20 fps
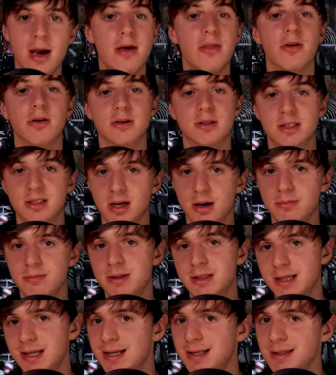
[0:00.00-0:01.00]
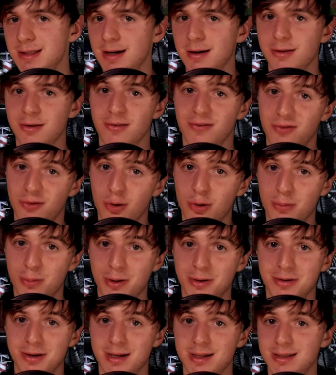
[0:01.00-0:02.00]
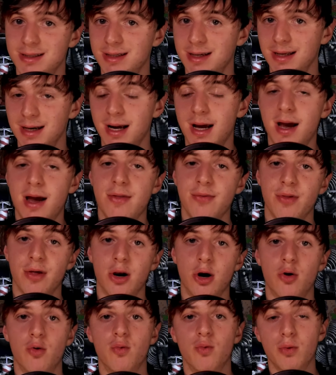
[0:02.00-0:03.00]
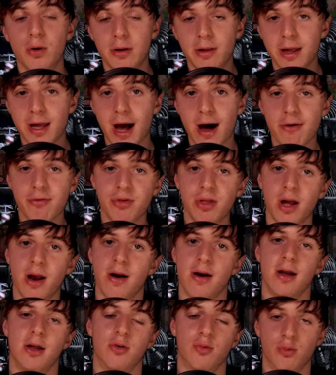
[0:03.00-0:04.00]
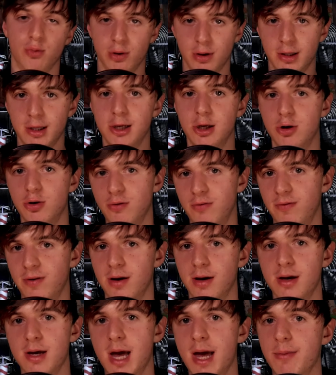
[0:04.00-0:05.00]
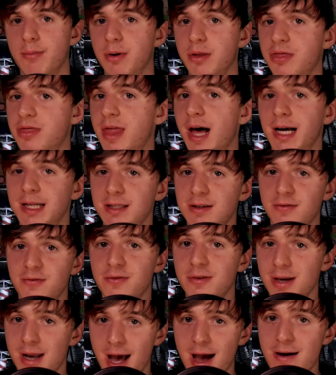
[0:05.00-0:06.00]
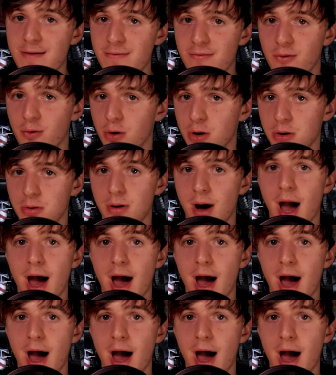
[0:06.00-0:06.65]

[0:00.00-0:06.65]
There's some scenes, like the fort building scene, that are really out there and really goofy. But that's FNAF for you.